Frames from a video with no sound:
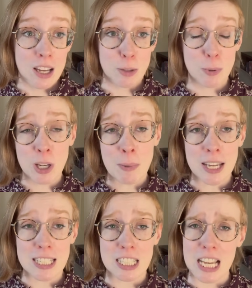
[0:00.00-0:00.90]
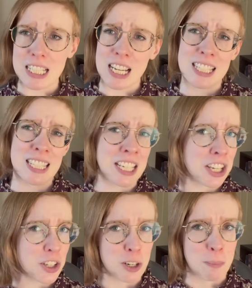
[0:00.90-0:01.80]
The boogeyman is less a
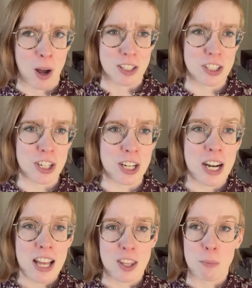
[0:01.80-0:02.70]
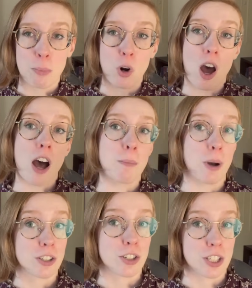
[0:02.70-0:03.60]
singular monster than a broad
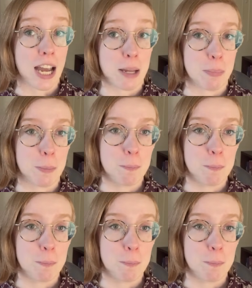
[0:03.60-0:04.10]
monster type.